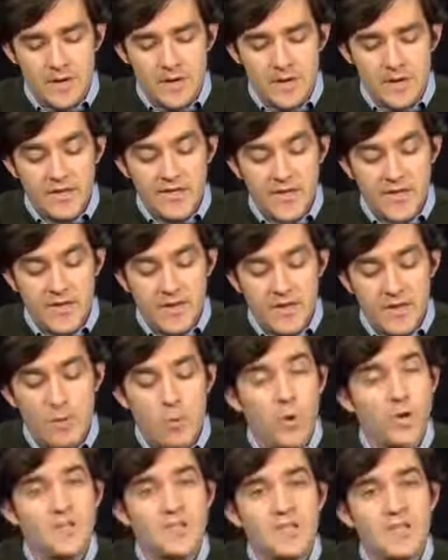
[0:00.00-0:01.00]
is that it
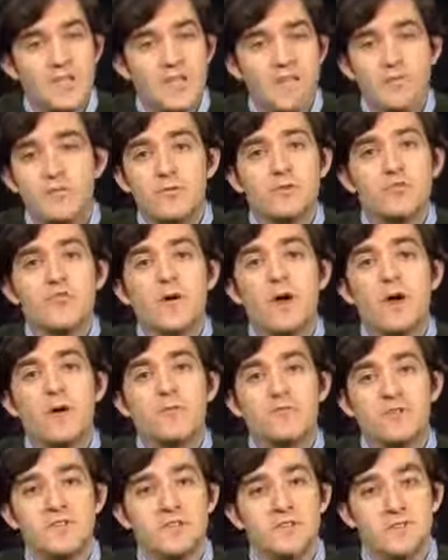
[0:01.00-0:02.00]
wasn't even
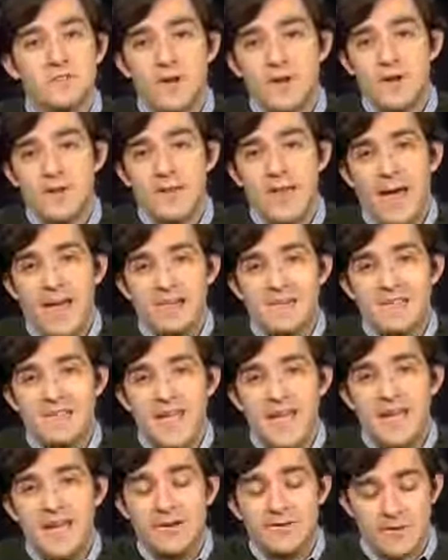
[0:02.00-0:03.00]
resolved until the very last
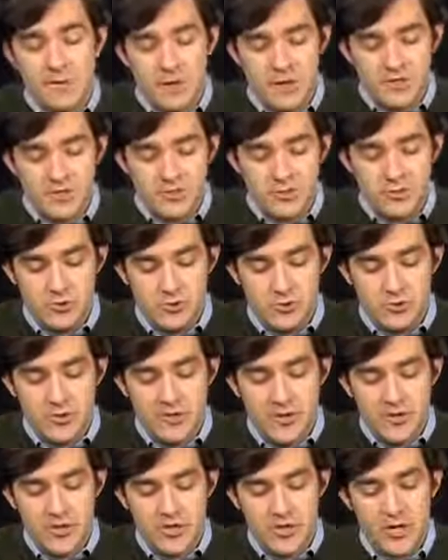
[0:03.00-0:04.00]
day of the Constitutional
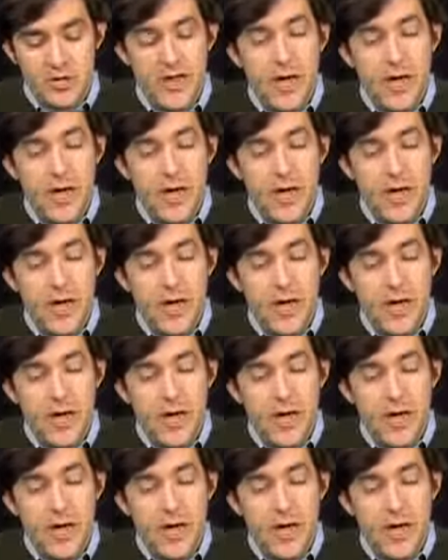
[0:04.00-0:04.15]
Convention,